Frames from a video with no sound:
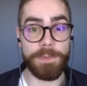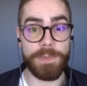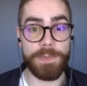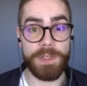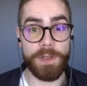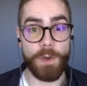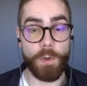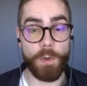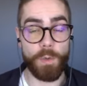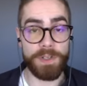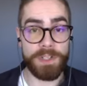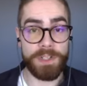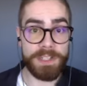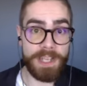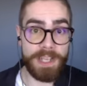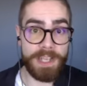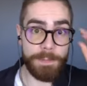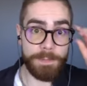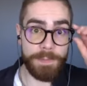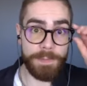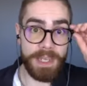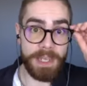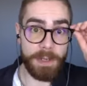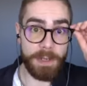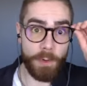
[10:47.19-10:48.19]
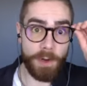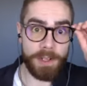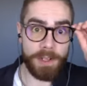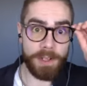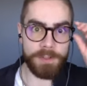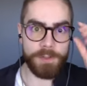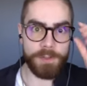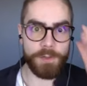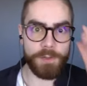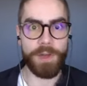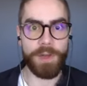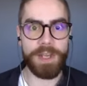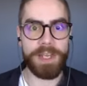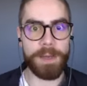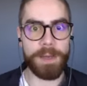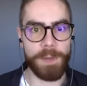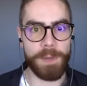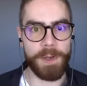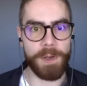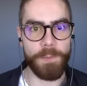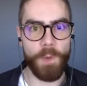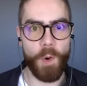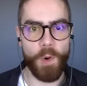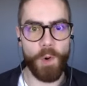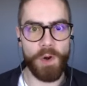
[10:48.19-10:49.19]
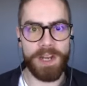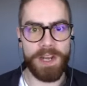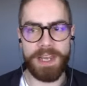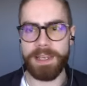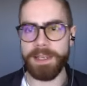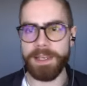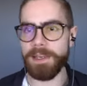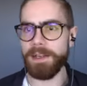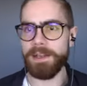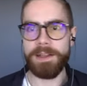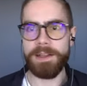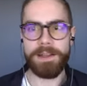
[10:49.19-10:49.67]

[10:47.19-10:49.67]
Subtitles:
So what does that mean? Well, you wake up in the morning.